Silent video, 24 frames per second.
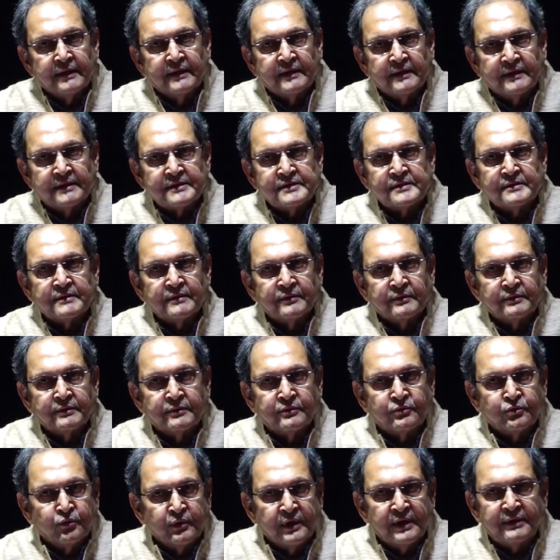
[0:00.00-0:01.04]
It's
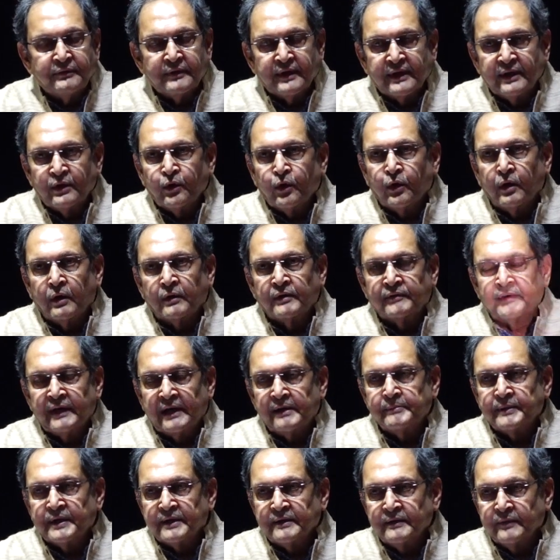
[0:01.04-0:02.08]
truly very
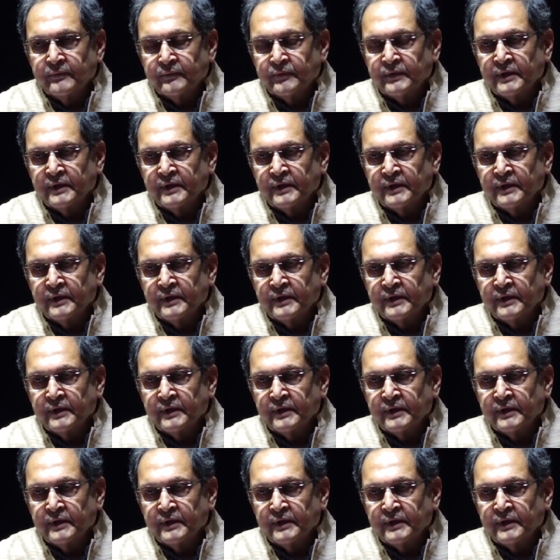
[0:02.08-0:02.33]
overwhelming.